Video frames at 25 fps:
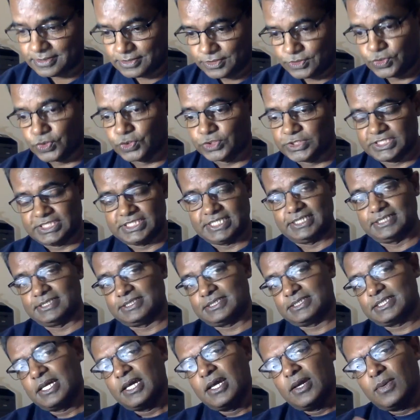those
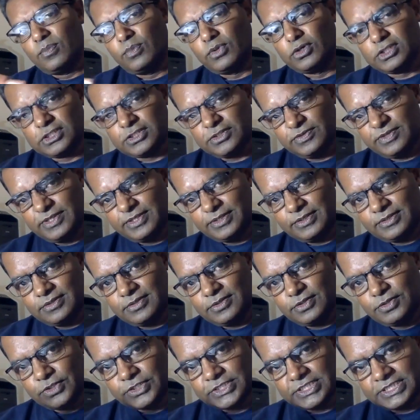things. Most of
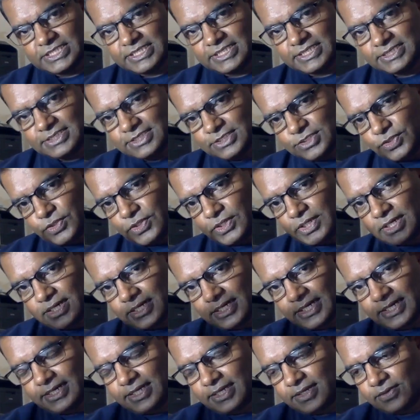those things your
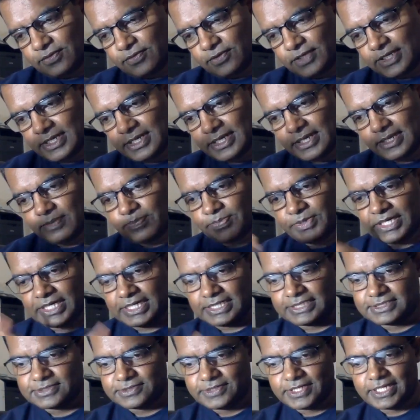clinic will help
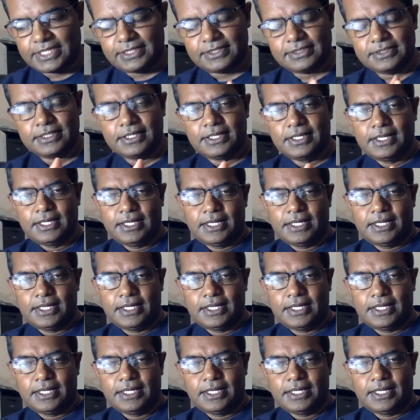as well.